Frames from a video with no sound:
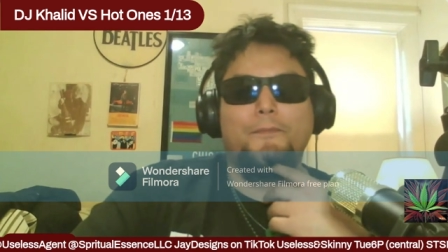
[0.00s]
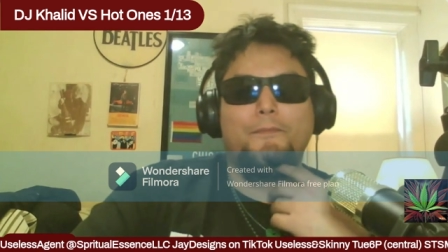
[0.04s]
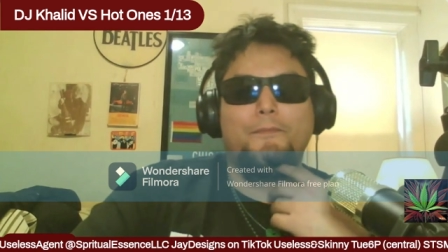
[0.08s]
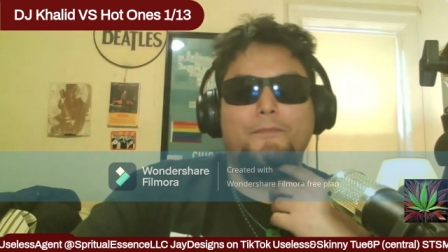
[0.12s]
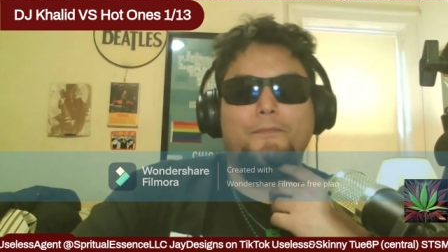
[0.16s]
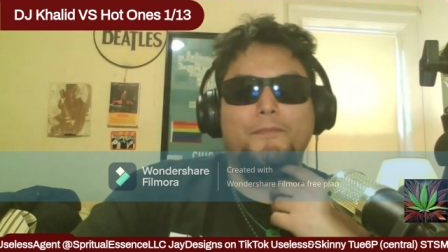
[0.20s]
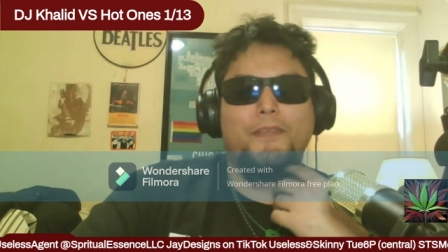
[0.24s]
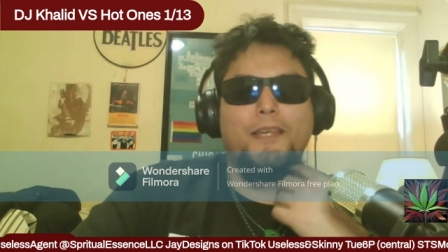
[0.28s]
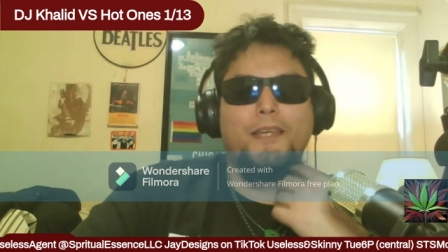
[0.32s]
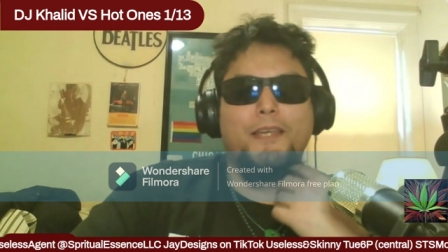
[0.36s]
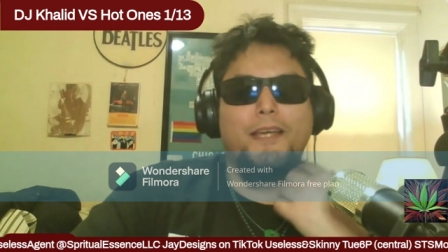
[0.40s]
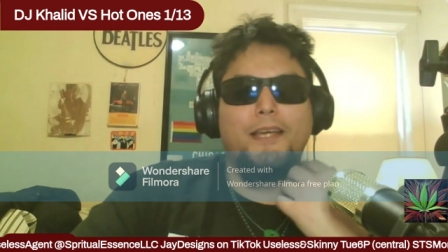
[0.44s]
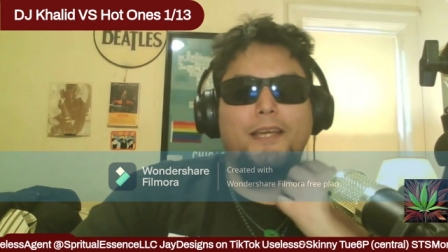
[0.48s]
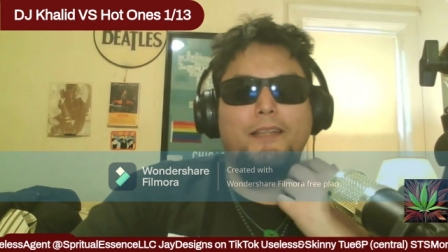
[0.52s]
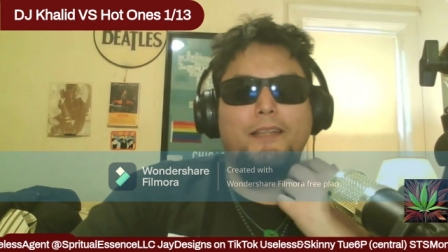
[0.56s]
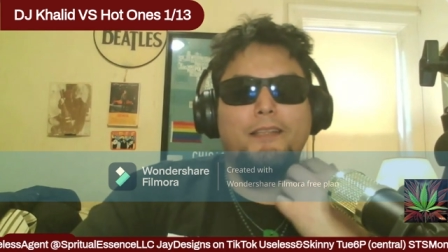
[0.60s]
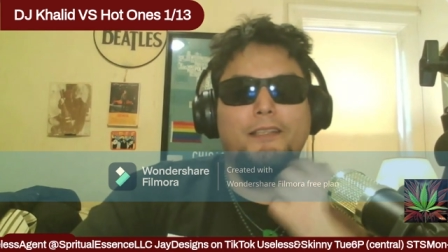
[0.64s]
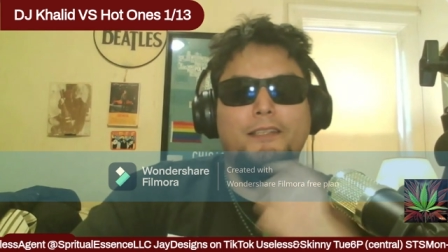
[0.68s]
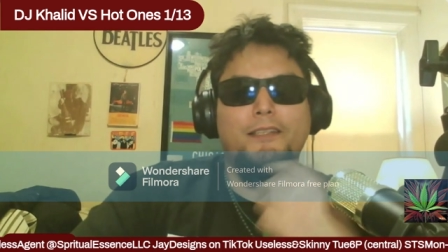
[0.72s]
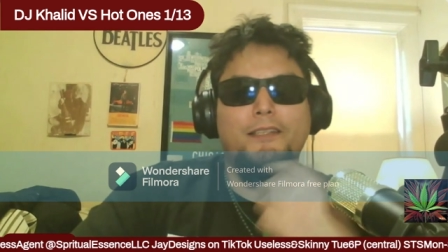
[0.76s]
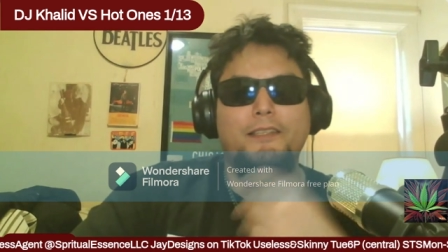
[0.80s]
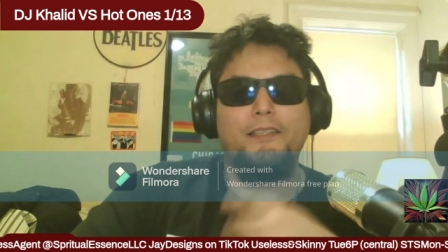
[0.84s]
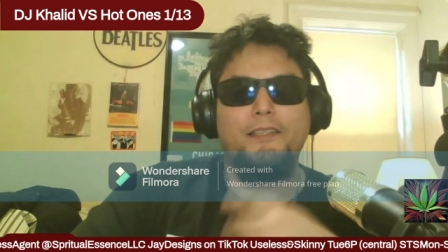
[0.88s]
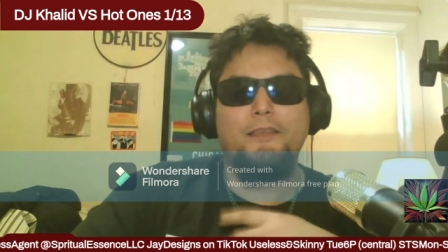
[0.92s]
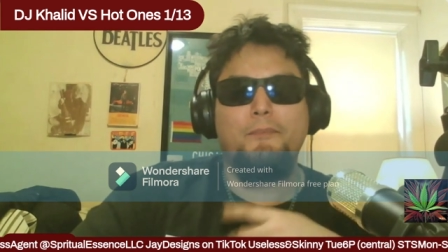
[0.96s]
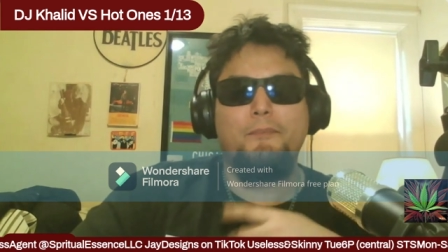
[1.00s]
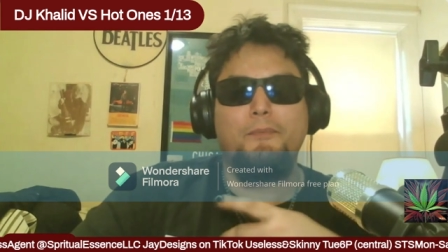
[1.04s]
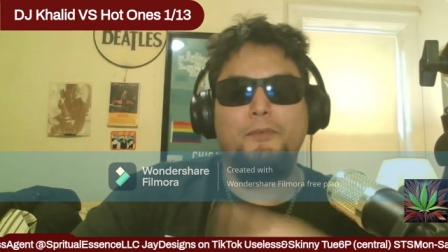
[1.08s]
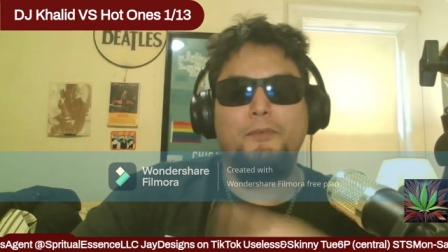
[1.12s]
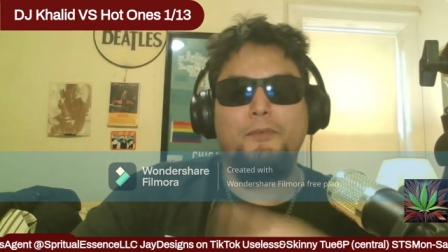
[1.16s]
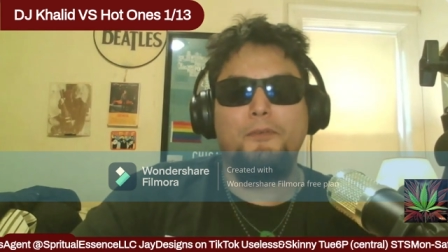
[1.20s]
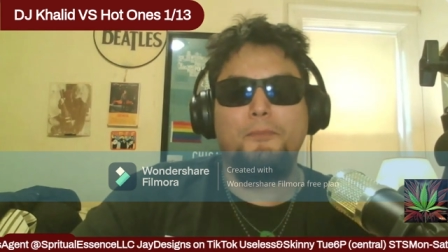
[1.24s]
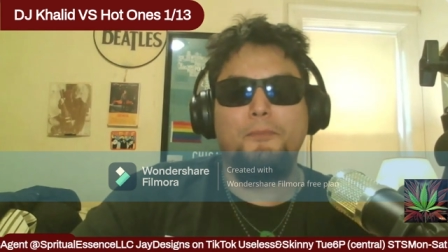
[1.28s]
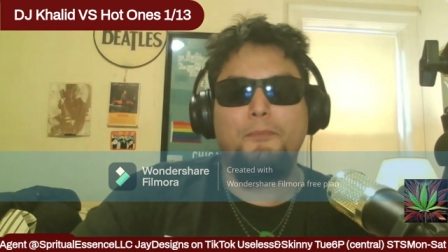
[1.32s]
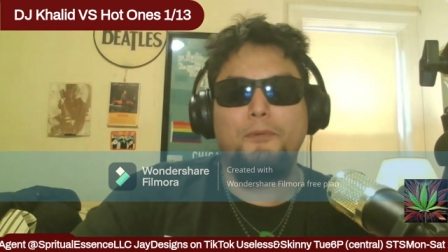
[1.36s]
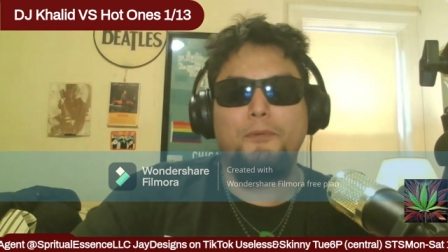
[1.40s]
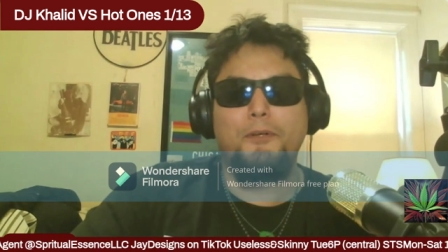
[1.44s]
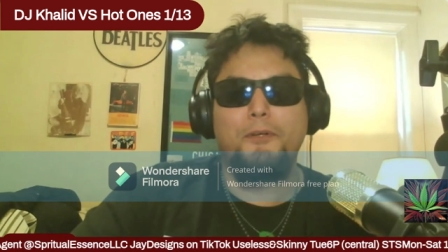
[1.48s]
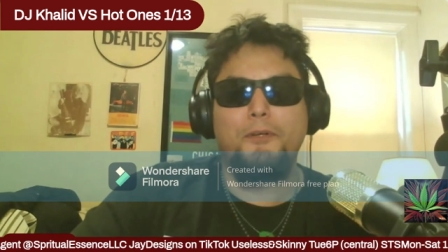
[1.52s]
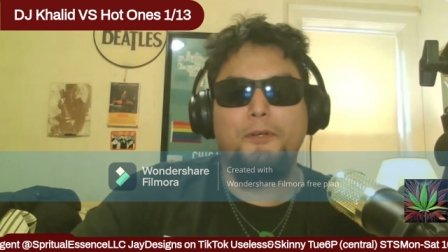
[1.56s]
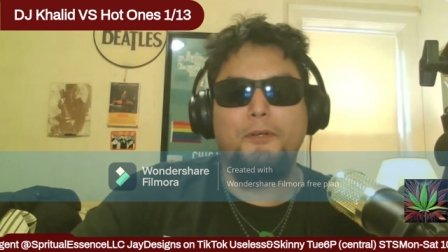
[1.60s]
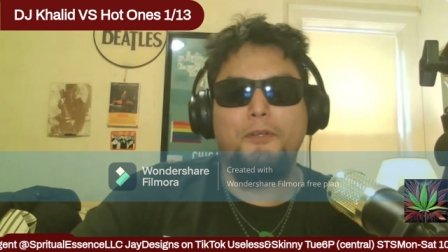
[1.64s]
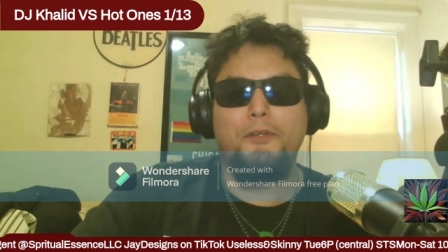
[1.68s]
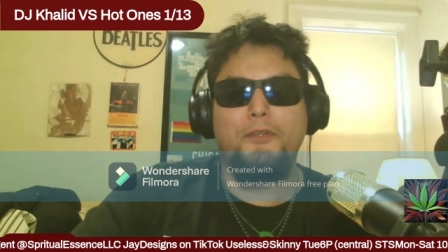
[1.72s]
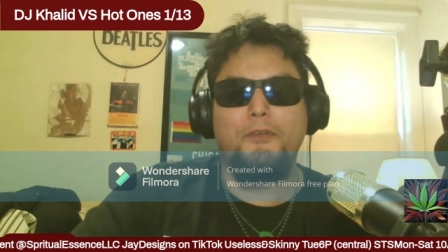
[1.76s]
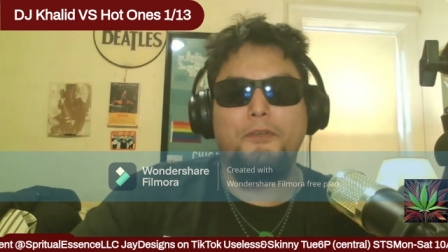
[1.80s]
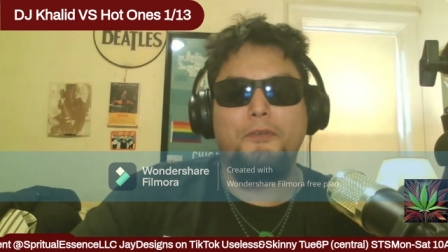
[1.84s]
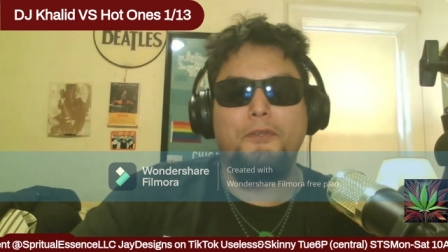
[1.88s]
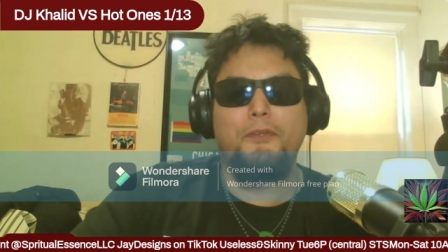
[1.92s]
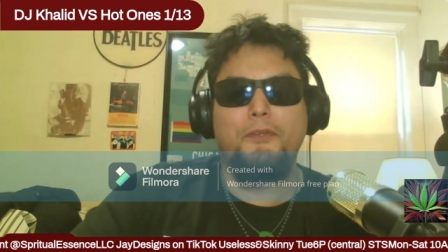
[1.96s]
yeah, let's see Bill Burr
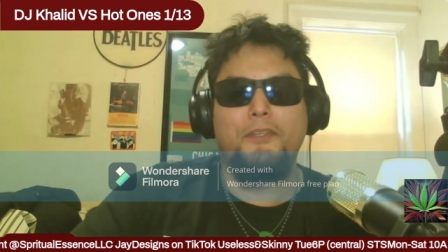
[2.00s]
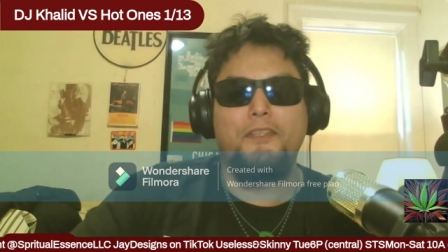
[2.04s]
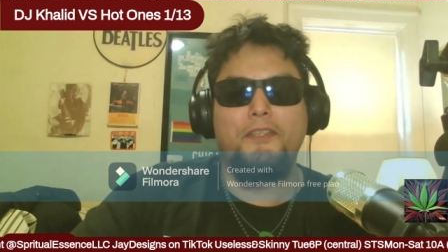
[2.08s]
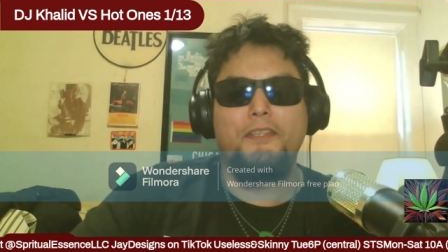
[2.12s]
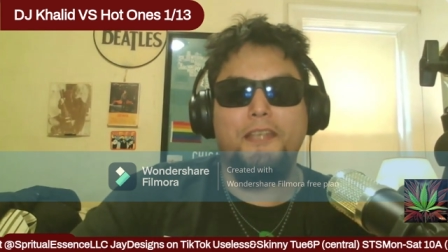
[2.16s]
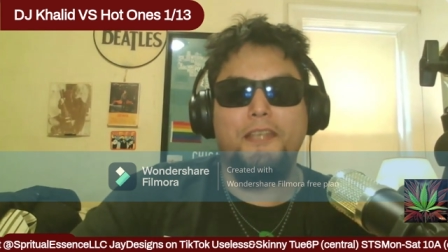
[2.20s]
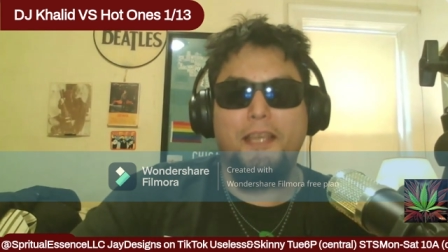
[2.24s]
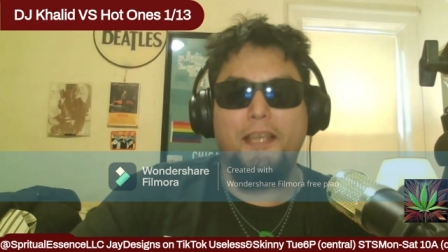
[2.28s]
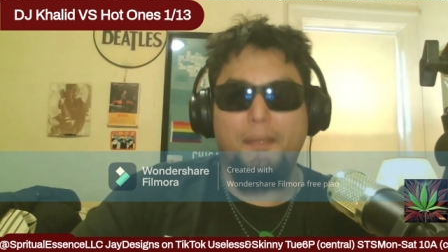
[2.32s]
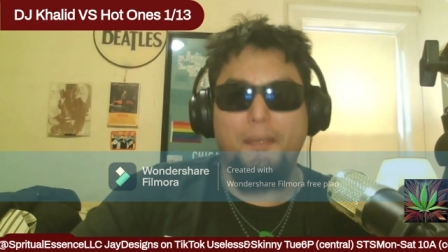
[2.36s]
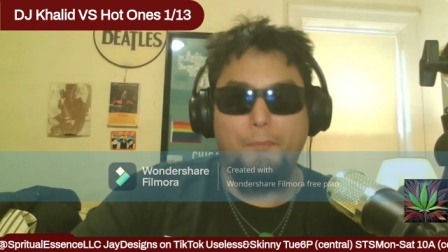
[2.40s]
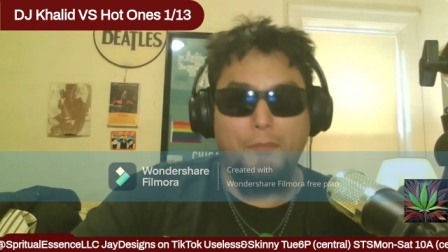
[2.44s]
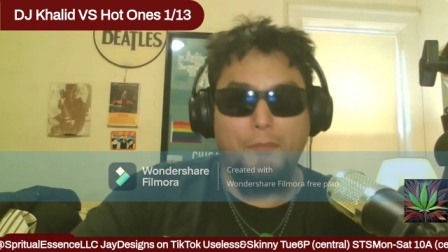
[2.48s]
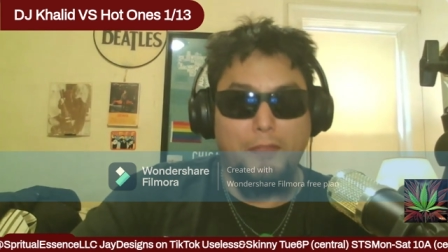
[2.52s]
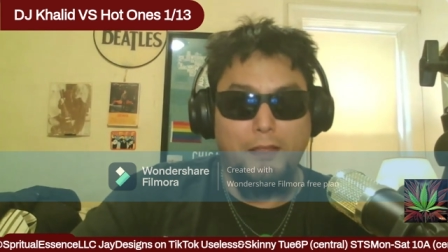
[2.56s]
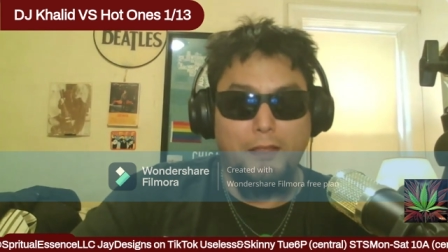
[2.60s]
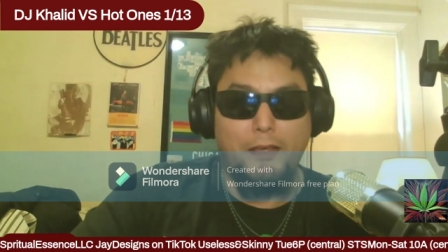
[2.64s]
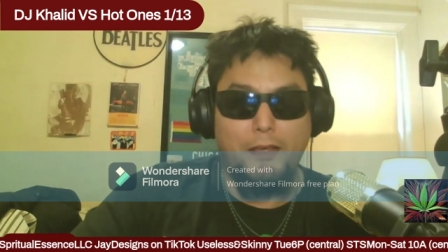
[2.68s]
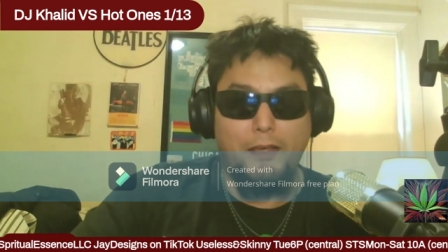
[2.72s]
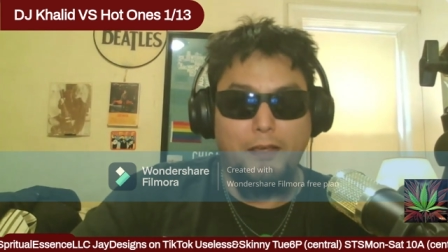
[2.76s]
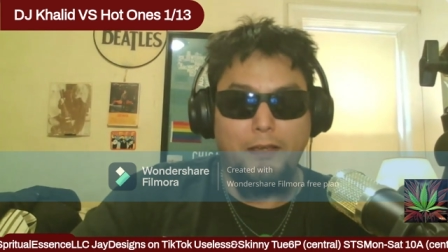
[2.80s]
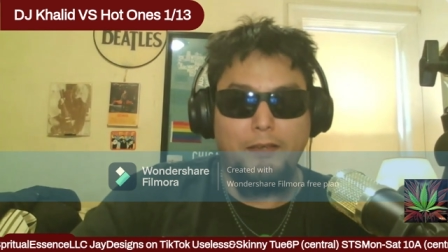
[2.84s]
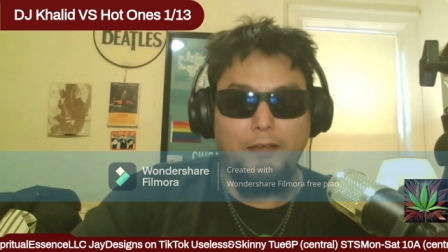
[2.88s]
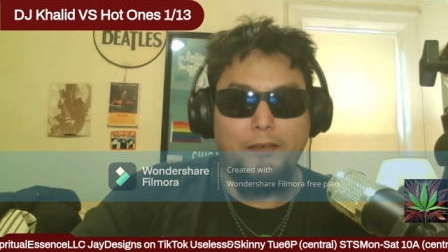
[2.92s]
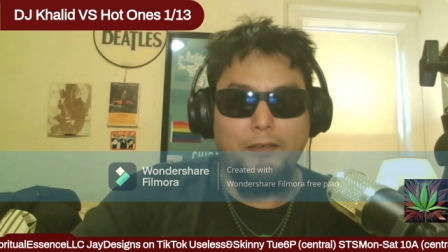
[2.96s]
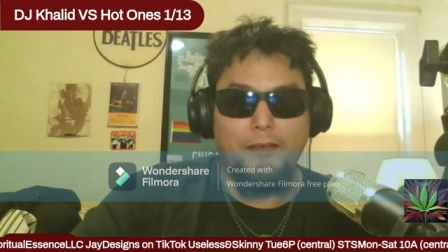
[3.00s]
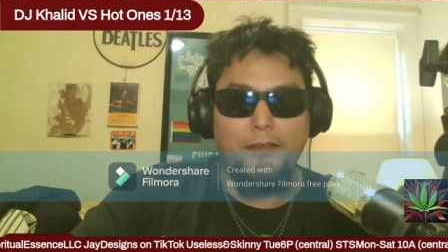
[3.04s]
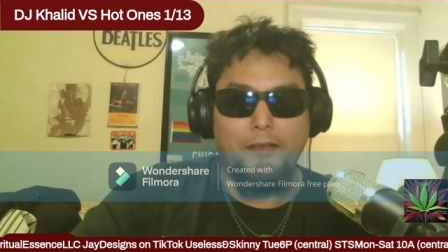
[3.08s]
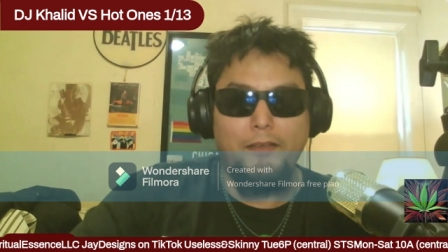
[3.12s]
do the same thing